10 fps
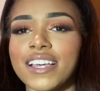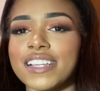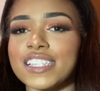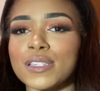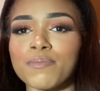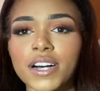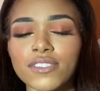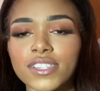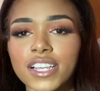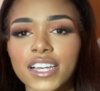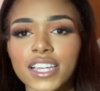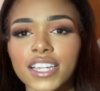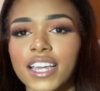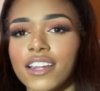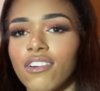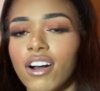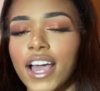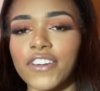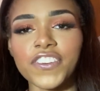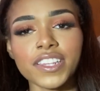it smells good, and
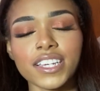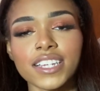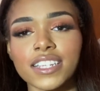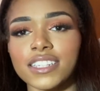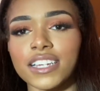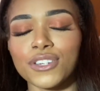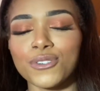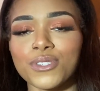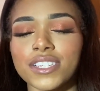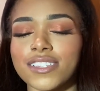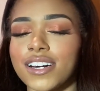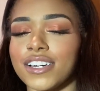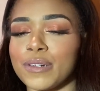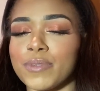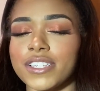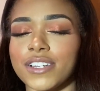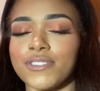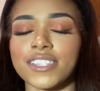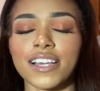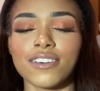everything that they use is 100%
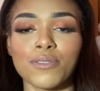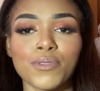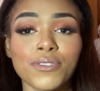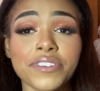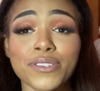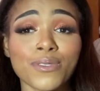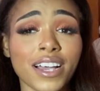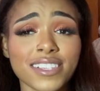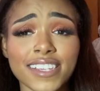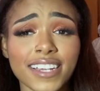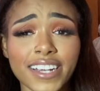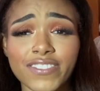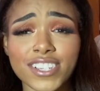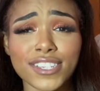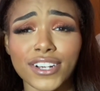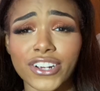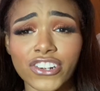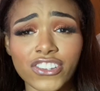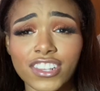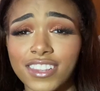recyclable, because we gotta take care of this
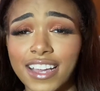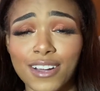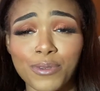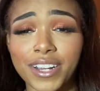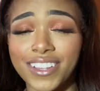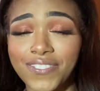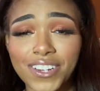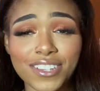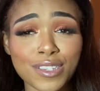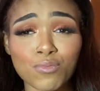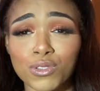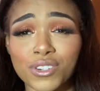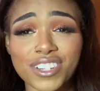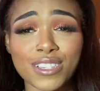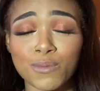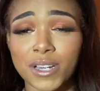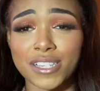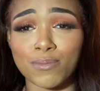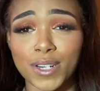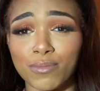earth that we are living on, this blue-green
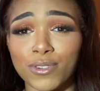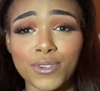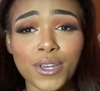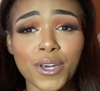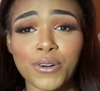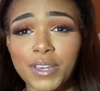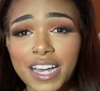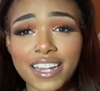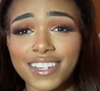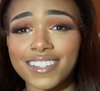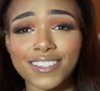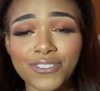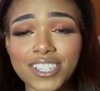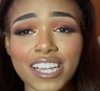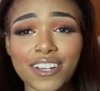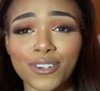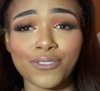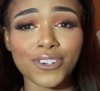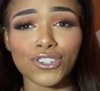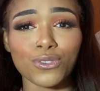space marble. We gotta
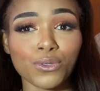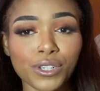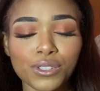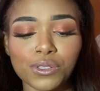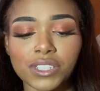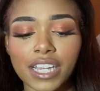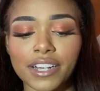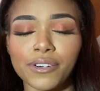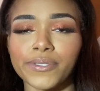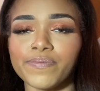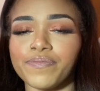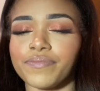recycle, reduce, reuse, recycle.